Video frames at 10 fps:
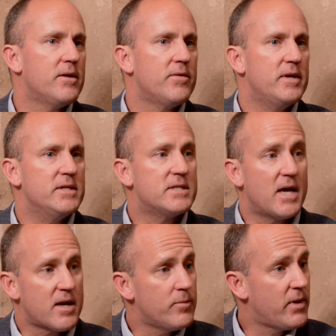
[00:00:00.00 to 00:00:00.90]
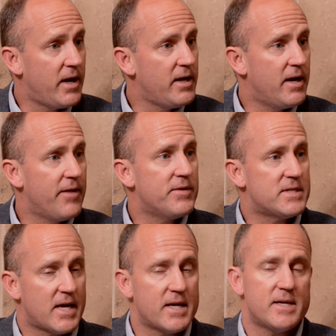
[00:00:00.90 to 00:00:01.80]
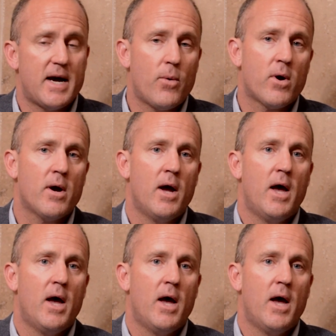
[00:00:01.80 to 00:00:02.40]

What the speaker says: the second plane had hit the second tower,